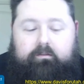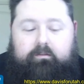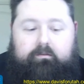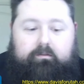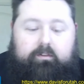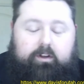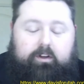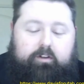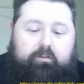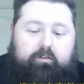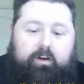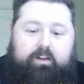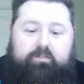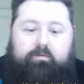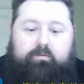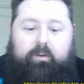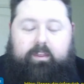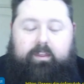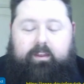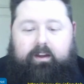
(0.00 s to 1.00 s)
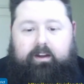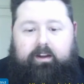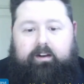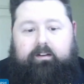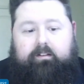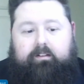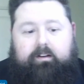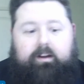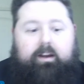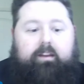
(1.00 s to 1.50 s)
address
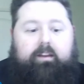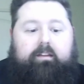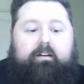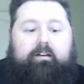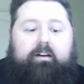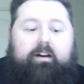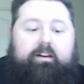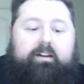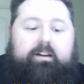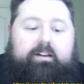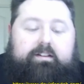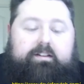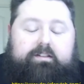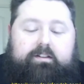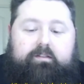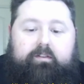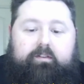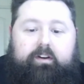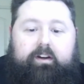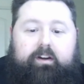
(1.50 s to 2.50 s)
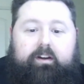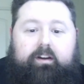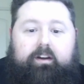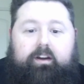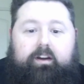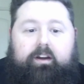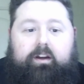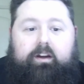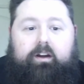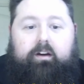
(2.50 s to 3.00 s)
within kind of the context of
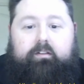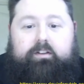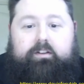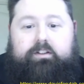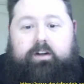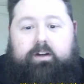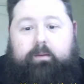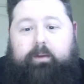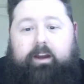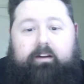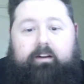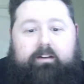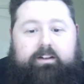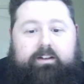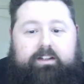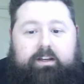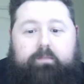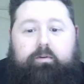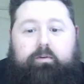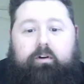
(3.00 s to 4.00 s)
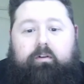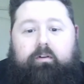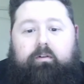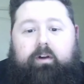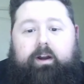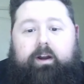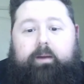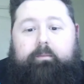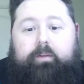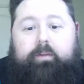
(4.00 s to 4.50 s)
a job guarantee
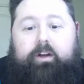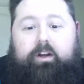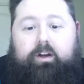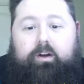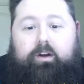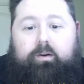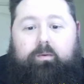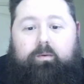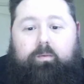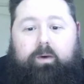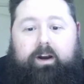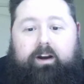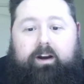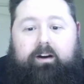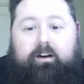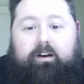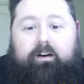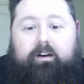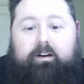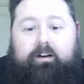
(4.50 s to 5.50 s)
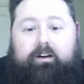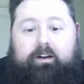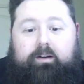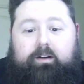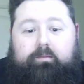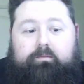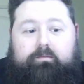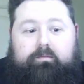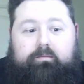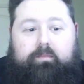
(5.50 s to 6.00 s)
program, where
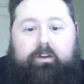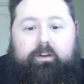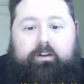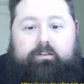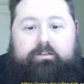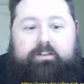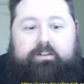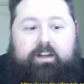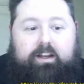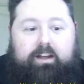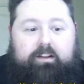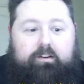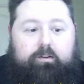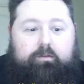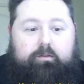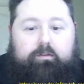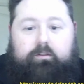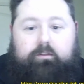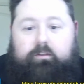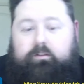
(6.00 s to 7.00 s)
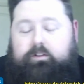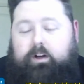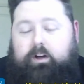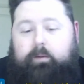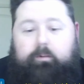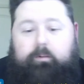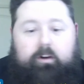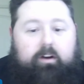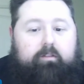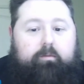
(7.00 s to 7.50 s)
state, local,
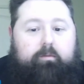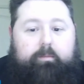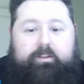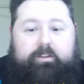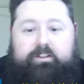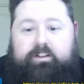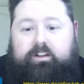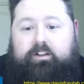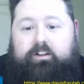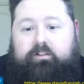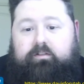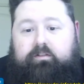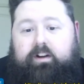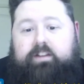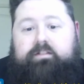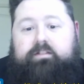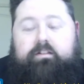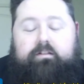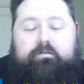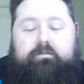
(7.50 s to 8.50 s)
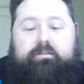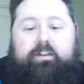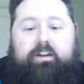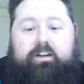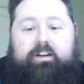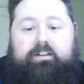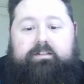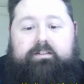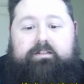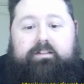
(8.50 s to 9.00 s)
tribal governments can address those
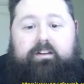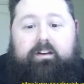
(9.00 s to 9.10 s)
things